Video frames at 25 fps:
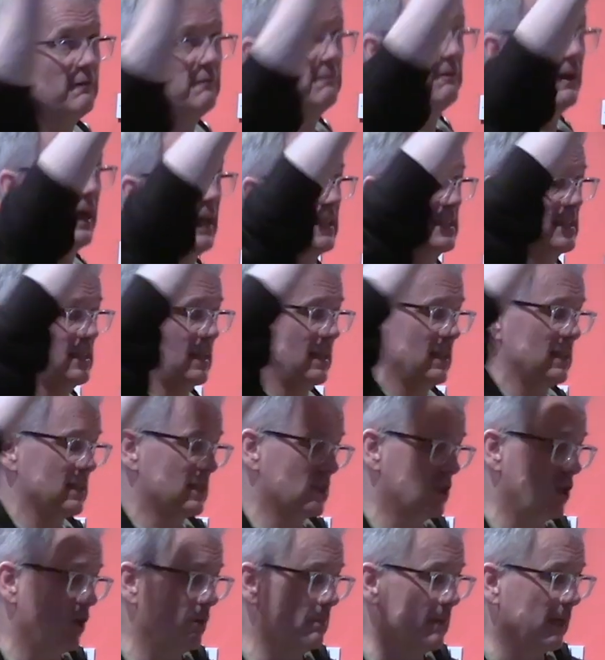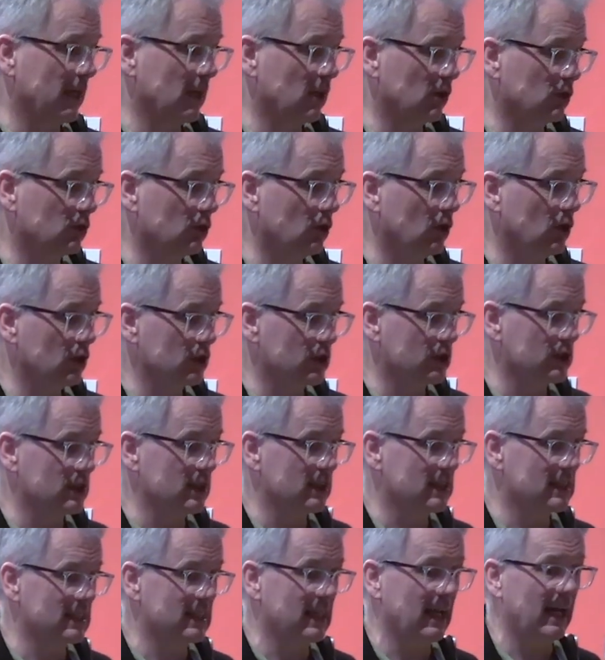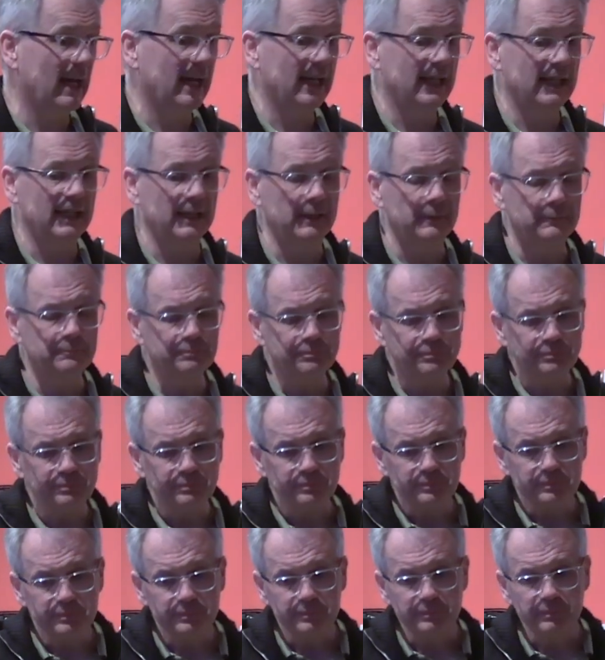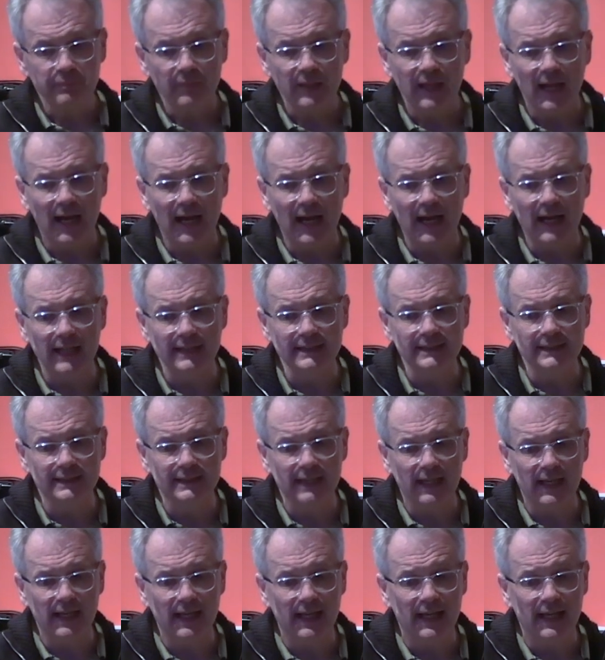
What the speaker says: vessels coming across the sky. And